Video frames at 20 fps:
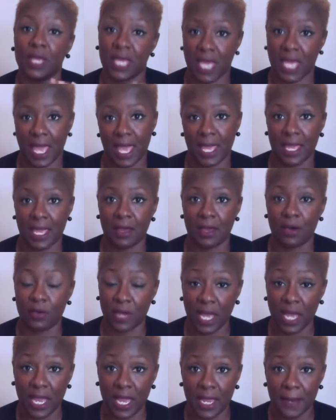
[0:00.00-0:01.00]
K.
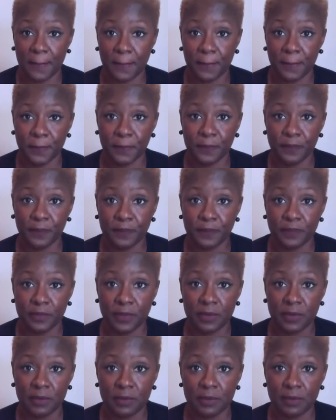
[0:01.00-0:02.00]
Okay?
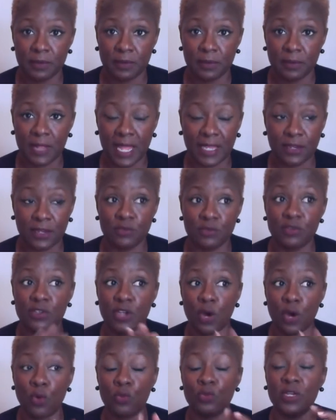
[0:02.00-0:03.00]
Like you
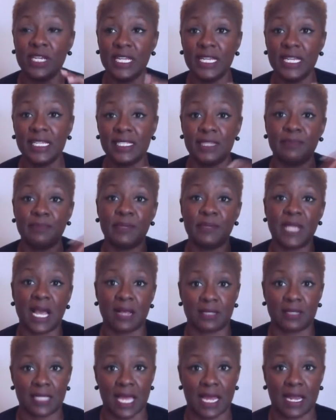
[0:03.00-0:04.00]
don't need to be
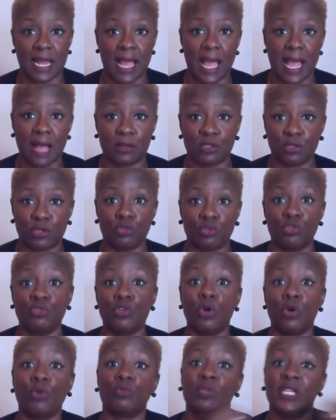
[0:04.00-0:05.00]
outside of the household. You
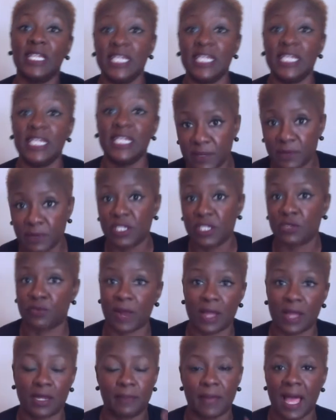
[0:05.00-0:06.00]
don't need to be
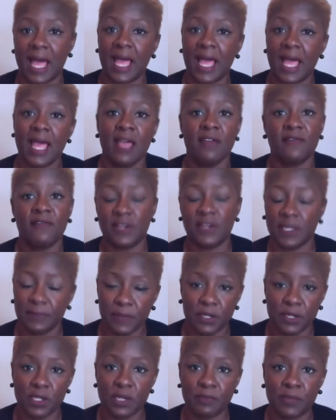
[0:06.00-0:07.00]
surrounded by 50
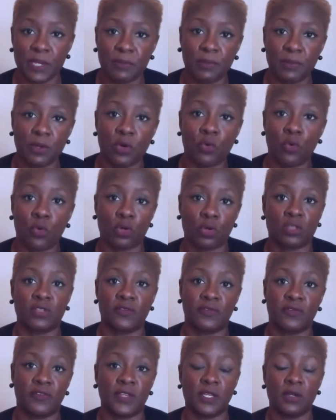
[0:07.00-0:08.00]
million people in order
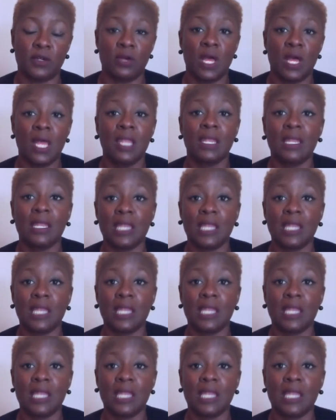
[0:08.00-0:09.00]
to feel
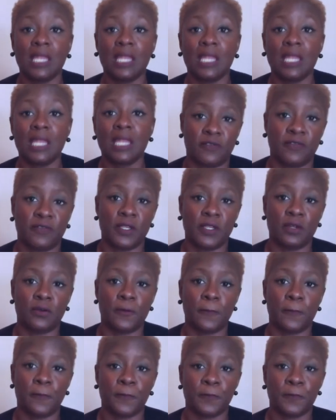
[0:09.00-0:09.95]
loved, in order to feel